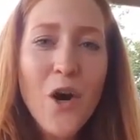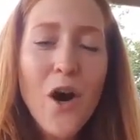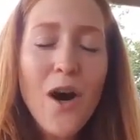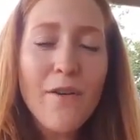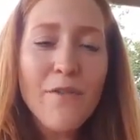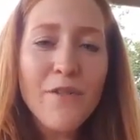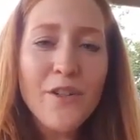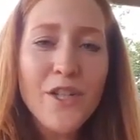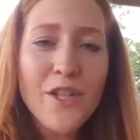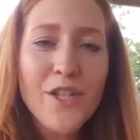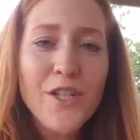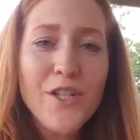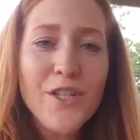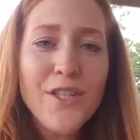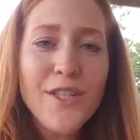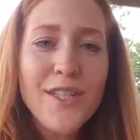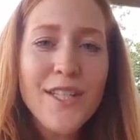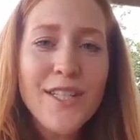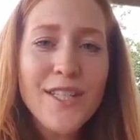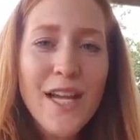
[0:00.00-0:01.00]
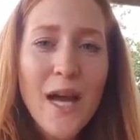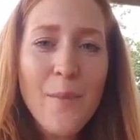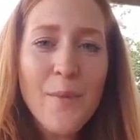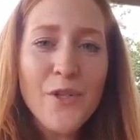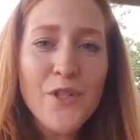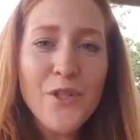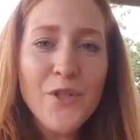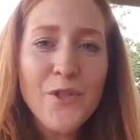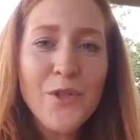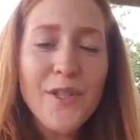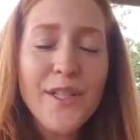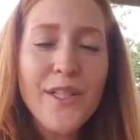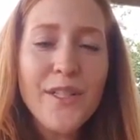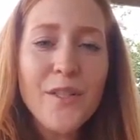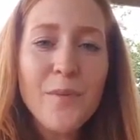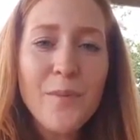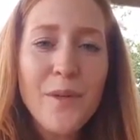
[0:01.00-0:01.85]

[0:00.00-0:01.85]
offers this opportunity to